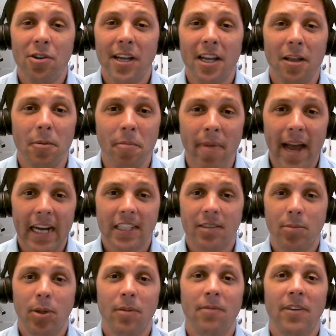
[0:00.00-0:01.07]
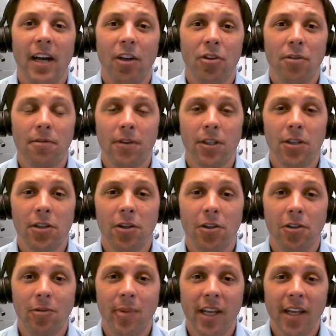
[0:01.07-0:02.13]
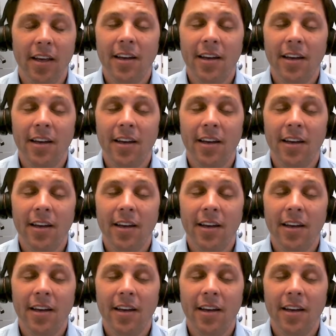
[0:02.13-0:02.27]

get maximum value for your home.